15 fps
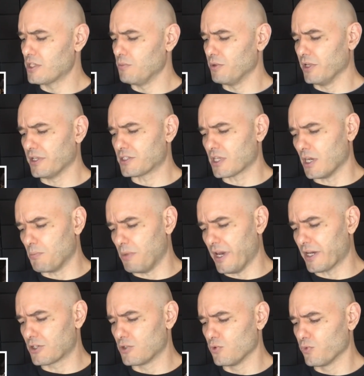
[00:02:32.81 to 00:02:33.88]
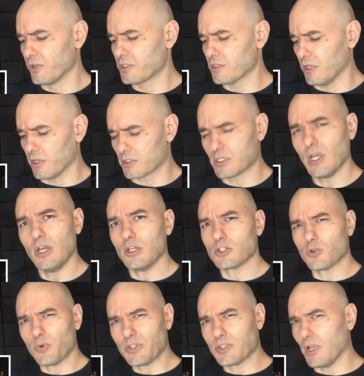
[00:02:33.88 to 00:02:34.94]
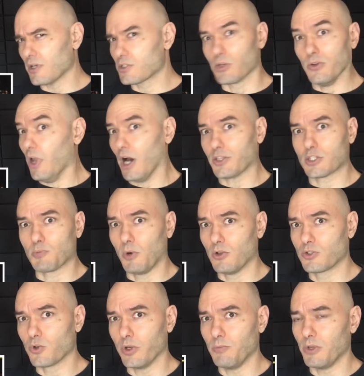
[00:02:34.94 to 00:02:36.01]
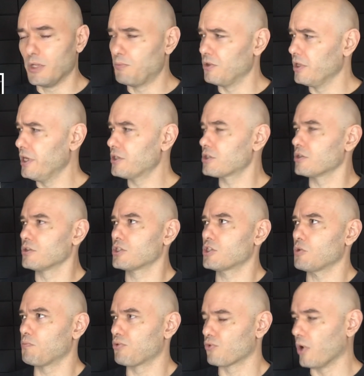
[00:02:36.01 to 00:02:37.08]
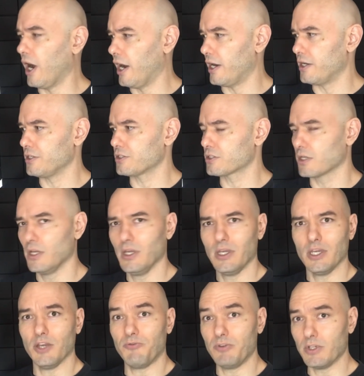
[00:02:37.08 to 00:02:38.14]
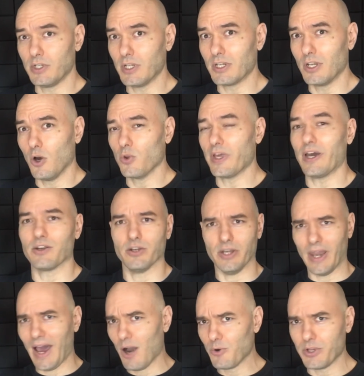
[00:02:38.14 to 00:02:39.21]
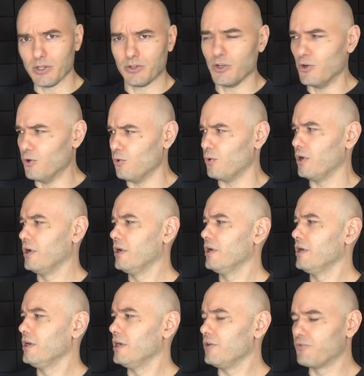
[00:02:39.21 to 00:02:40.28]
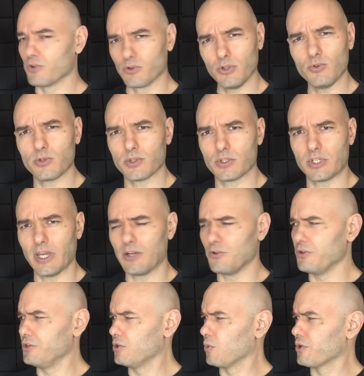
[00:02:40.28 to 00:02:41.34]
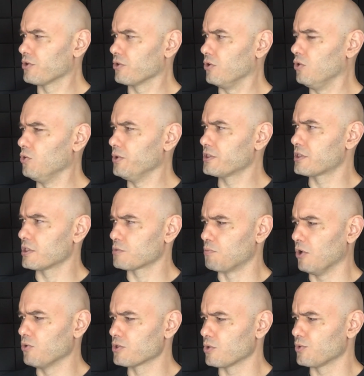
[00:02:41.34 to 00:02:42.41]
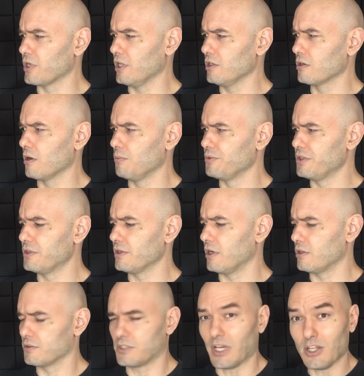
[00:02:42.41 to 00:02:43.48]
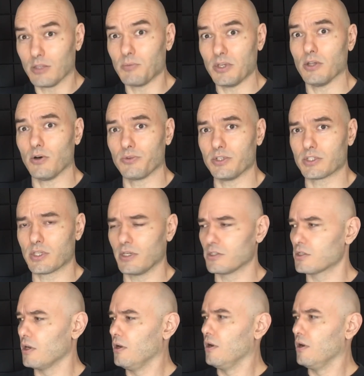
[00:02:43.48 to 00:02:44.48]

But let's get back to wrist locks. So wrist locks are not small joint manipulation. Surprise! If you didn't know that, now you do. If you're new to the channel and you're wondering, who is this bozo telling me all these things?